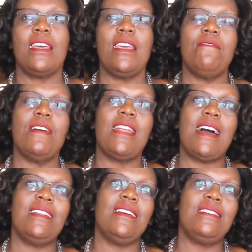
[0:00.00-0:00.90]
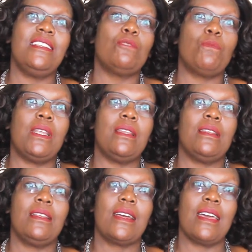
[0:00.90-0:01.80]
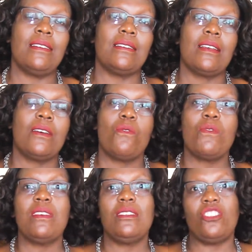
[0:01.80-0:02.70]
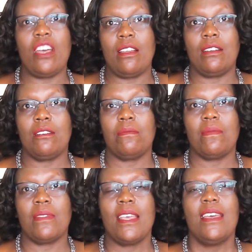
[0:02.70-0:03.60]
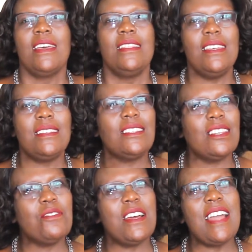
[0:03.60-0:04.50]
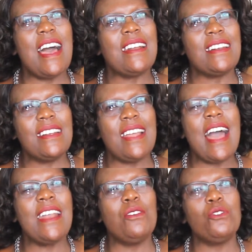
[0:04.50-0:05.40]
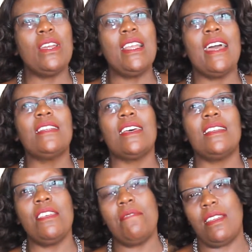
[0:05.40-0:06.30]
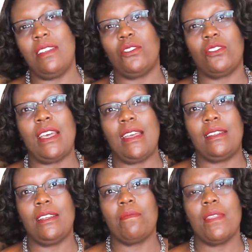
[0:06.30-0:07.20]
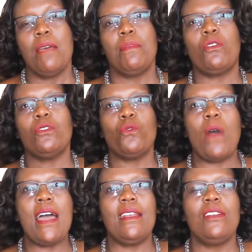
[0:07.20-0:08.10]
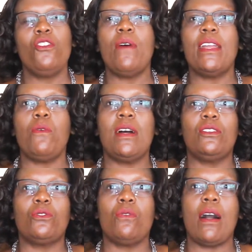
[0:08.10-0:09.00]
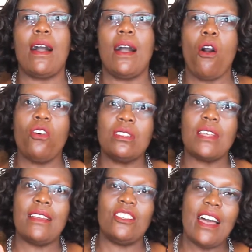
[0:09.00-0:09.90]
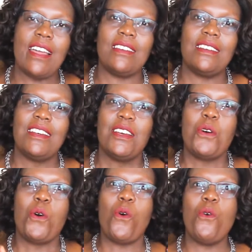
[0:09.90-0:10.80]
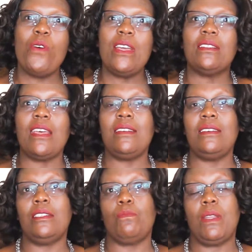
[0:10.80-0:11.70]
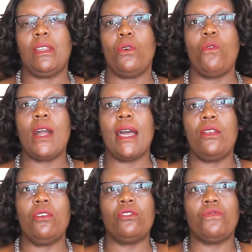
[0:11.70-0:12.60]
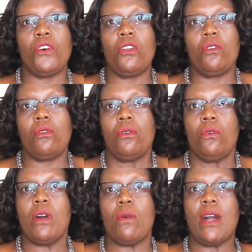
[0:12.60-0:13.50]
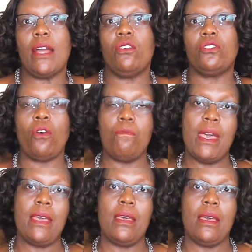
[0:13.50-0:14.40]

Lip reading: even an indiscipline case with this child. These children are usually hated even in society because one, no one wants to host a child who is indisciplined, who cannot follow, who cannot obey